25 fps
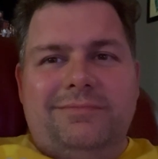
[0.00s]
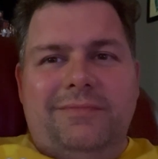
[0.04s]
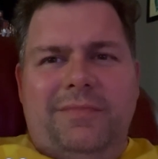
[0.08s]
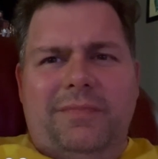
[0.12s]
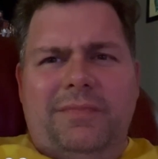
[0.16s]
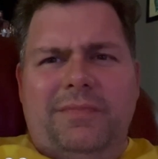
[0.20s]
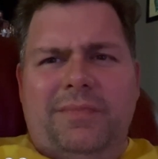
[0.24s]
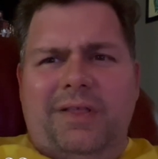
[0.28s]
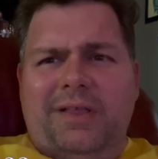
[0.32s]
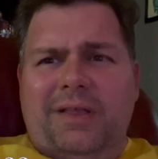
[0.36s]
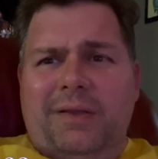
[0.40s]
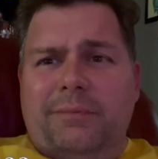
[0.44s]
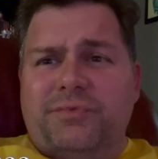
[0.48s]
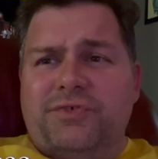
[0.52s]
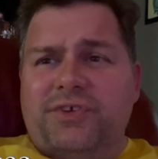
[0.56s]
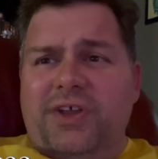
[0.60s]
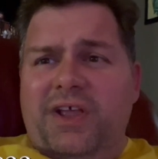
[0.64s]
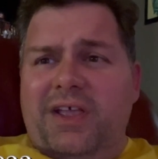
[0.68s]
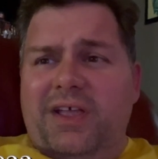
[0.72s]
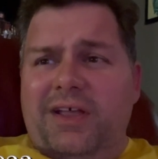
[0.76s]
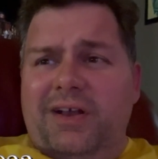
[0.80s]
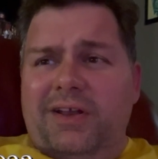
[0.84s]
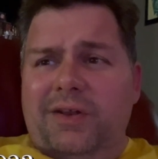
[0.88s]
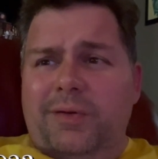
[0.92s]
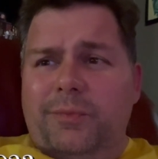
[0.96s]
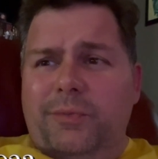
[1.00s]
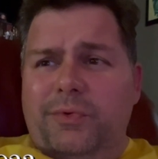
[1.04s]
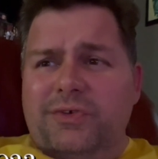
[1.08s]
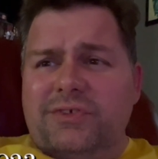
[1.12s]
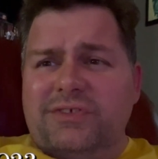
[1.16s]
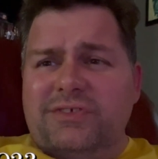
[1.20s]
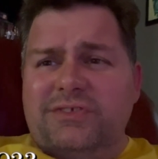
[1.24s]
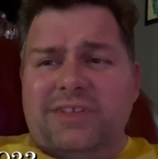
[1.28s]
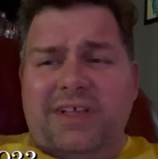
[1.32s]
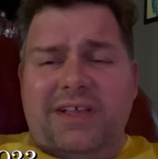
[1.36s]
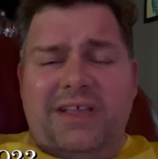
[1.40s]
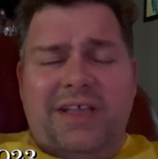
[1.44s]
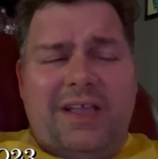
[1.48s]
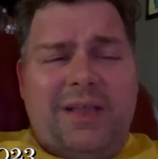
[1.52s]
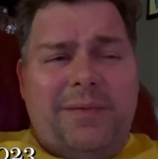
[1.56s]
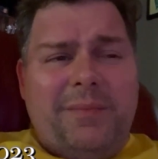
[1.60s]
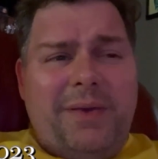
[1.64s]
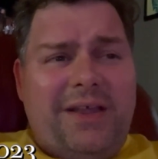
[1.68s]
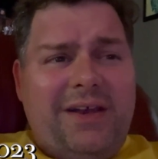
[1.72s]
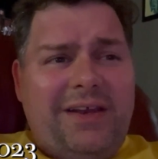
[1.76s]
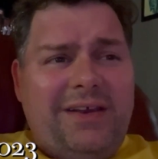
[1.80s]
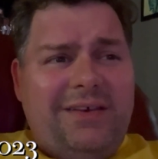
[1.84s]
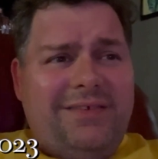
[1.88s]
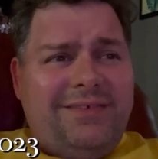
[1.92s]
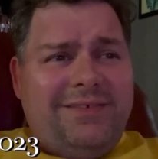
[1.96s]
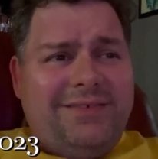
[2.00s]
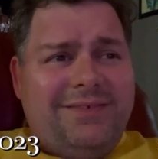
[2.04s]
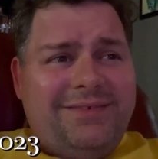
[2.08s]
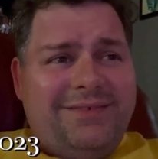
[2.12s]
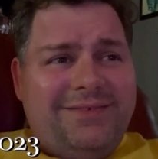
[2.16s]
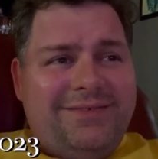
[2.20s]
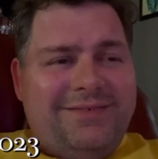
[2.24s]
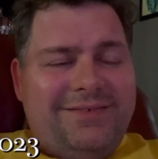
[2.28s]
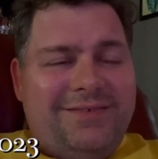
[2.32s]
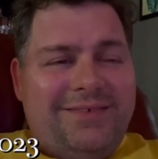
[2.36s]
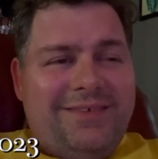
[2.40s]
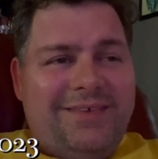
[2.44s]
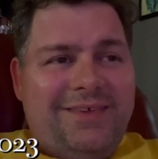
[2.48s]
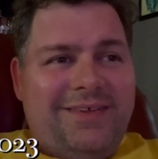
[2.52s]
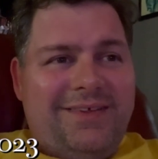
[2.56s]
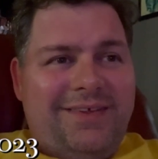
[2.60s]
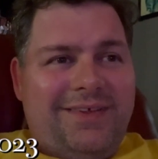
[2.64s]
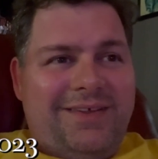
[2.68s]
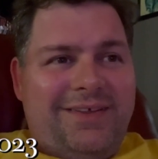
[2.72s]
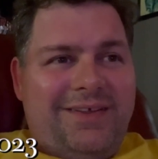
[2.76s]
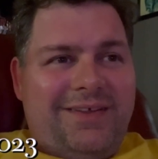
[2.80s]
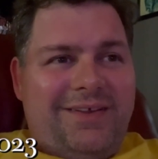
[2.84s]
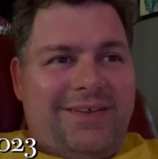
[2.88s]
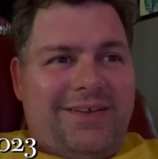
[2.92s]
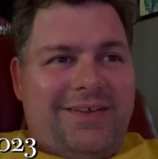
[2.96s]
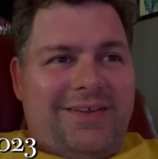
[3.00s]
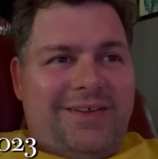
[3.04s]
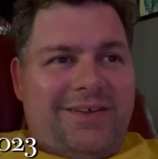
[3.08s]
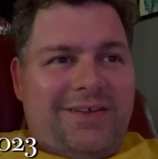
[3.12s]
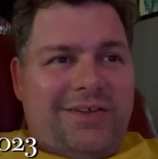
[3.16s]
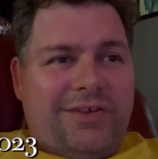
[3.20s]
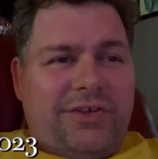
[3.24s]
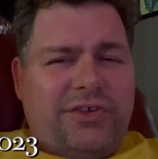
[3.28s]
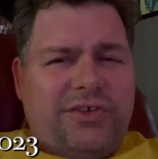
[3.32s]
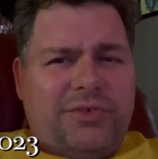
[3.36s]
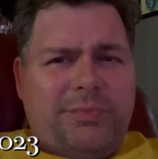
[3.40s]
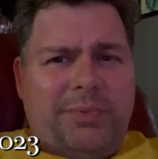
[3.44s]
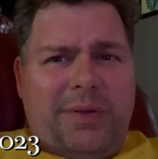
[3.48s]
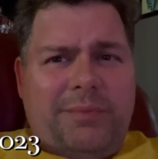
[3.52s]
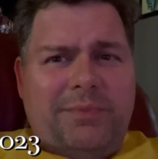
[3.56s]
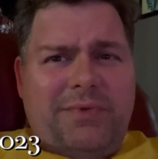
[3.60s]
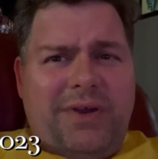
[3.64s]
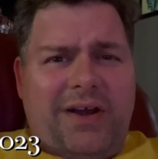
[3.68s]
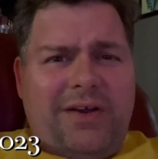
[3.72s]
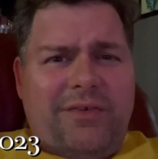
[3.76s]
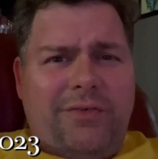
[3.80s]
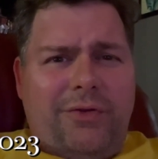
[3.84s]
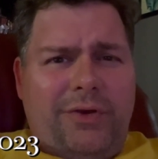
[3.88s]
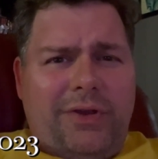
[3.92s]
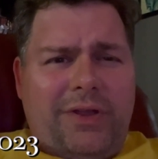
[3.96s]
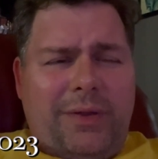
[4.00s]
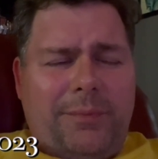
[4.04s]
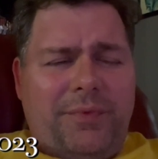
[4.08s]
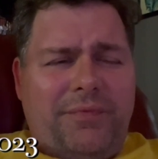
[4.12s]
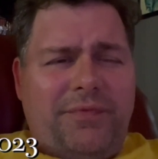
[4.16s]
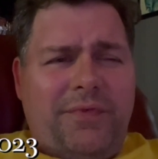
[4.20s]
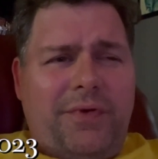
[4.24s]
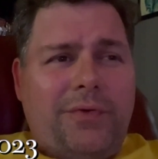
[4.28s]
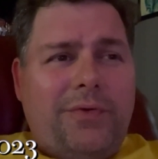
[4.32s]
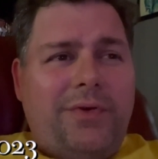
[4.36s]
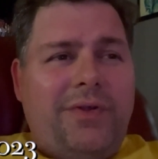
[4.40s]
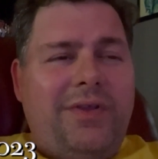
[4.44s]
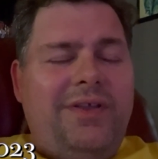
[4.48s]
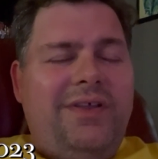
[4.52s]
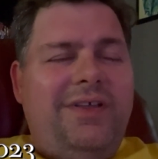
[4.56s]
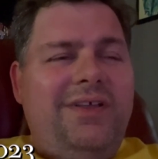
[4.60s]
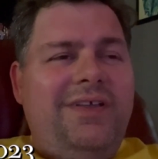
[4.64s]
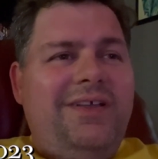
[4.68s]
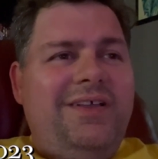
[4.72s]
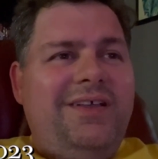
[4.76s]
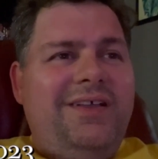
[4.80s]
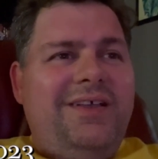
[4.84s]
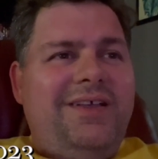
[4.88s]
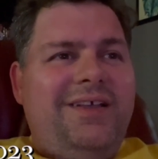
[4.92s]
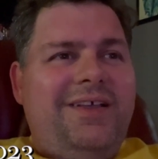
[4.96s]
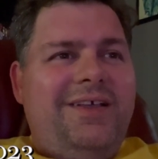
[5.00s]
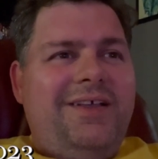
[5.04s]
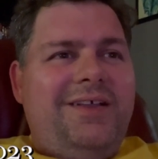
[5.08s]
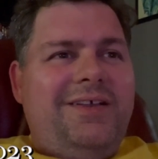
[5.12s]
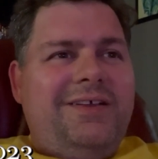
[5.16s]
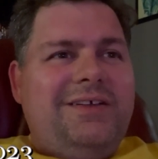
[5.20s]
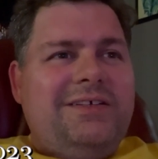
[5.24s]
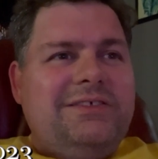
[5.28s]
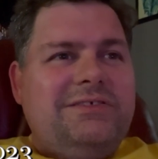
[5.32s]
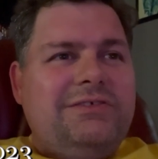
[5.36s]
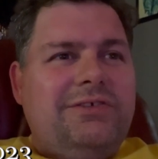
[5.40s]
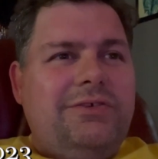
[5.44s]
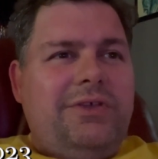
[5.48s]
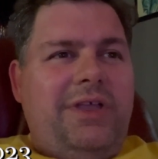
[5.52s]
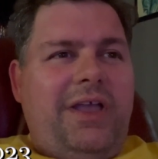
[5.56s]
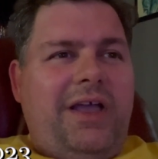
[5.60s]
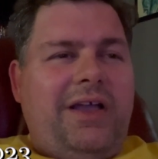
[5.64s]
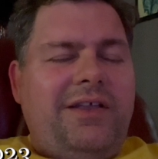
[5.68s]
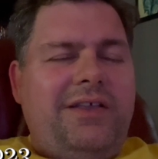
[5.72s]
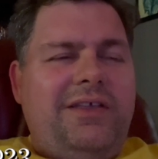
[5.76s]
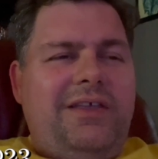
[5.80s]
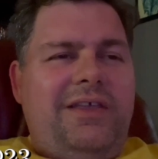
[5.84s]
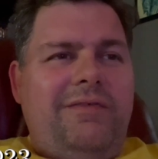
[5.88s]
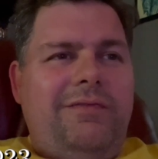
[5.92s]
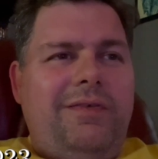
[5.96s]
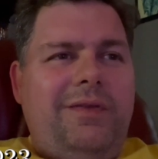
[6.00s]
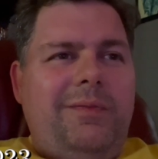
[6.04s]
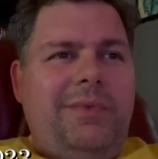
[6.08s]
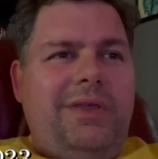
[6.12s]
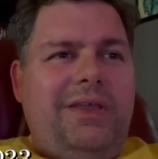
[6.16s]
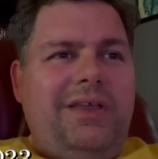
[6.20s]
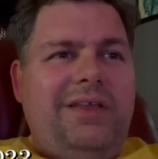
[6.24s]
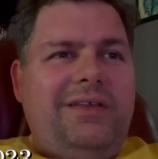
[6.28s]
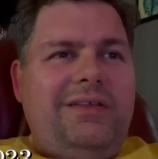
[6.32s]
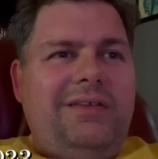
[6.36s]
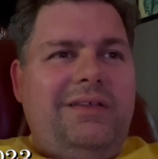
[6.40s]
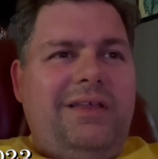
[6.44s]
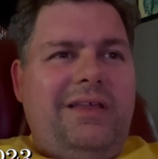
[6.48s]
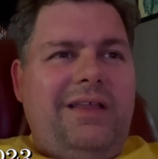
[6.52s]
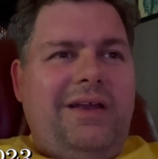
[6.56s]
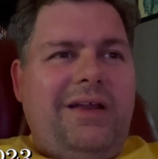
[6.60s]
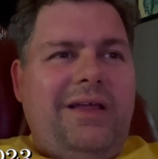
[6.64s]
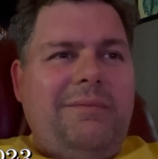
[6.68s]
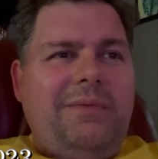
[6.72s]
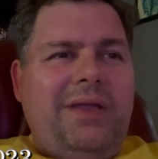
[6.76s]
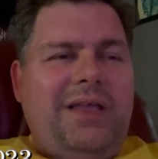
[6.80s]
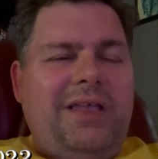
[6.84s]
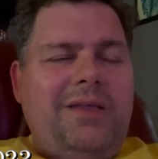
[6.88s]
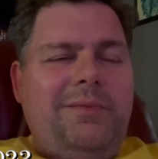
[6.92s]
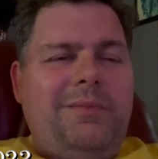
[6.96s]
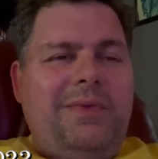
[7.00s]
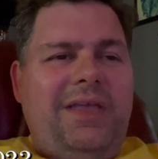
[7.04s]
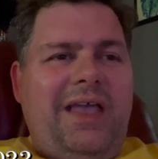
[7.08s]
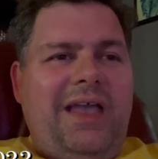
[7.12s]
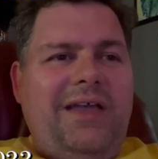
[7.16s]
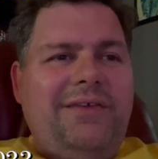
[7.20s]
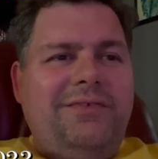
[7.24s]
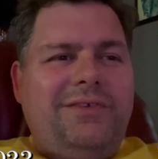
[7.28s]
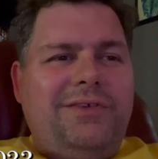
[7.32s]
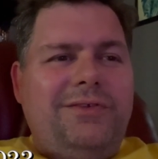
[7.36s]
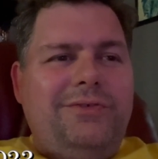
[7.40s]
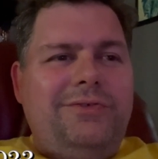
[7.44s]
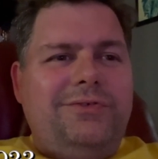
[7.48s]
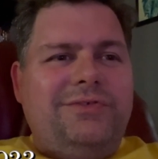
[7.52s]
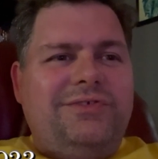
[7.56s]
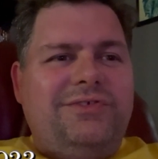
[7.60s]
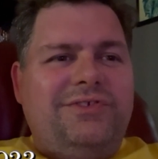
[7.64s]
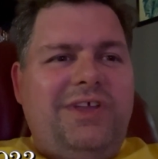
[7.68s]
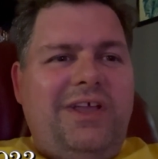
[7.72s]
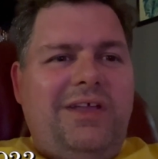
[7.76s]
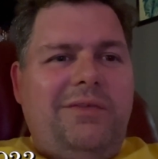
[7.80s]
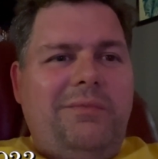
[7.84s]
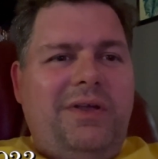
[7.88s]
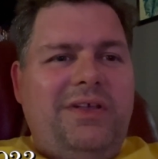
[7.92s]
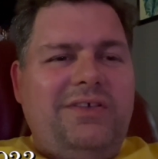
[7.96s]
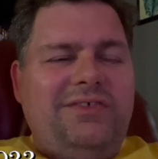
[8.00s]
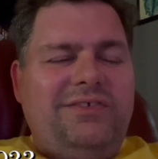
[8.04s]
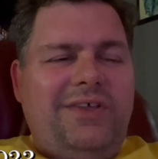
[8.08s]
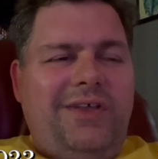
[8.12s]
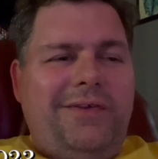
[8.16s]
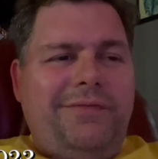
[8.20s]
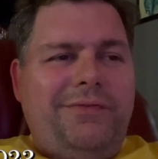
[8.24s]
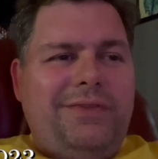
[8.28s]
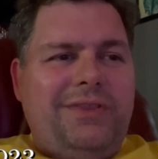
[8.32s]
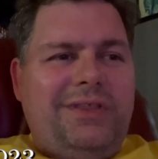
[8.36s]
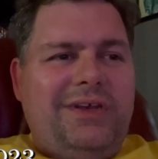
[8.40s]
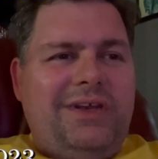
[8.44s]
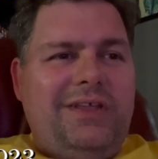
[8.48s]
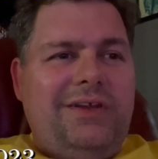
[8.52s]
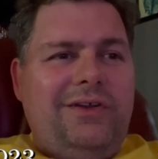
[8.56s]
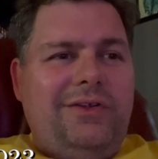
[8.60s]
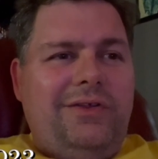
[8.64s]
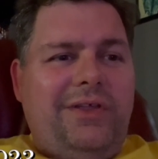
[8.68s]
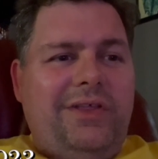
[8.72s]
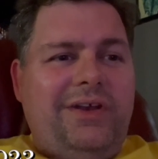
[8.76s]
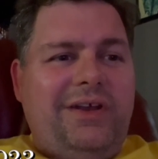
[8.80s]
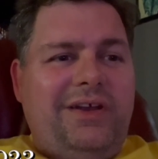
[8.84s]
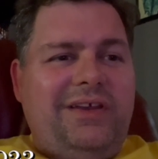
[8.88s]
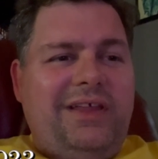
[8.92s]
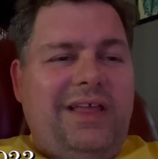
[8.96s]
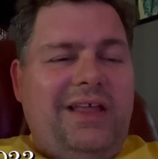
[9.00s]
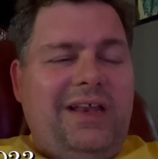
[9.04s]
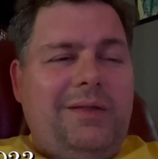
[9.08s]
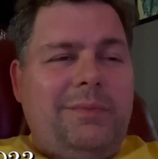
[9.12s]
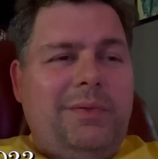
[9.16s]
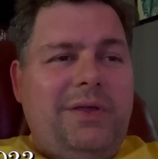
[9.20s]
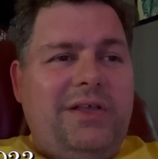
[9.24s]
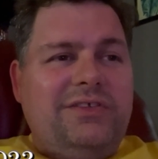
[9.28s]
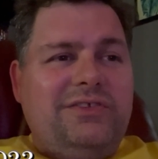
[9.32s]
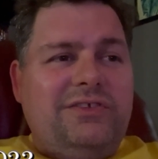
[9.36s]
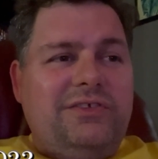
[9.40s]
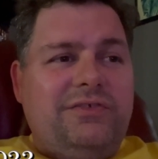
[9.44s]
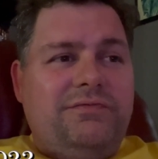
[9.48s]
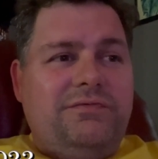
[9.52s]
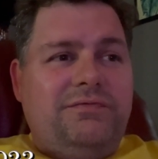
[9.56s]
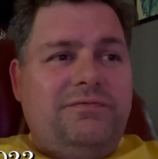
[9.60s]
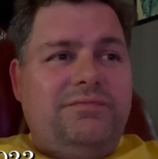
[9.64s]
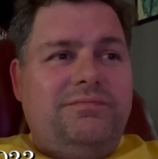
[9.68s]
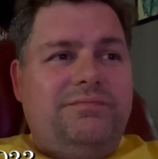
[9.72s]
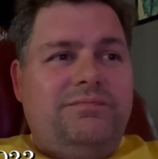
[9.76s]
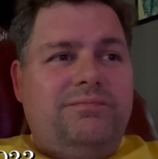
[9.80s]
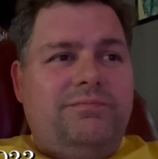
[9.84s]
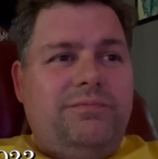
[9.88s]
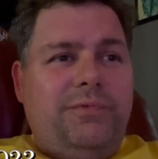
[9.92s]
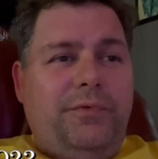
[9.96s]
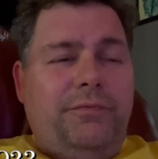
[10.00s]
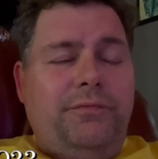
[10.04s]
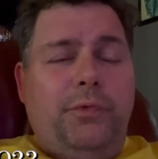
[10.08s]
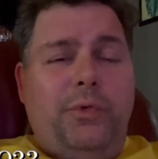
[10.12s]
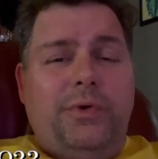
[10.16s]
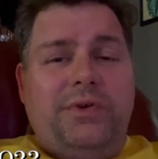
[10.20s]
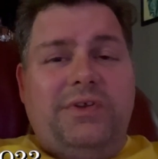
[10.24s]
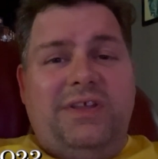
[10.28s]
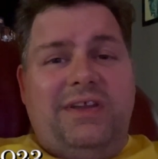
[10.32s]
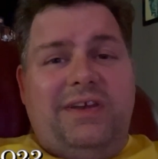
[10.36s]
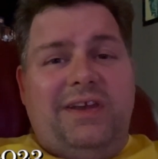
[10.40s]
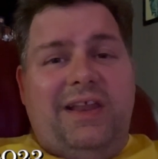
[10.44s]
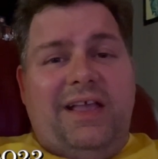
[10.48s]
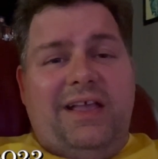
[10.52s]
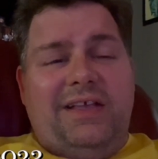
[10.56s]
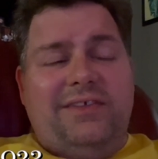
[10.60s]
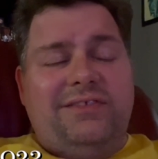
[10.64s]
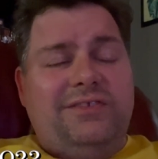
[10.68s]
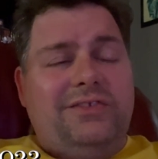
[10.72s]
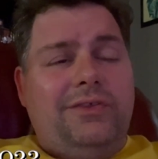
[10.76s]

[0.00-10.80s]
I think I'm shaking a little more just thinking about it. Could just be I'm tired of holding up the phone. So yeah, making me have to stick myself with a needle on a daily basis for 14 days.